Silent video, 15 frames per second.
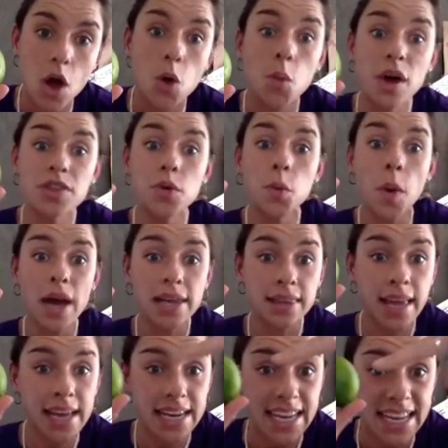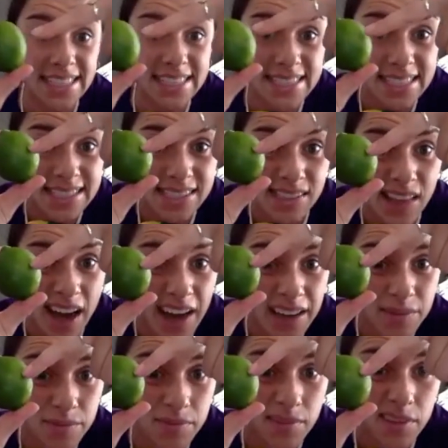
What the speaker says: When the white light hits this line,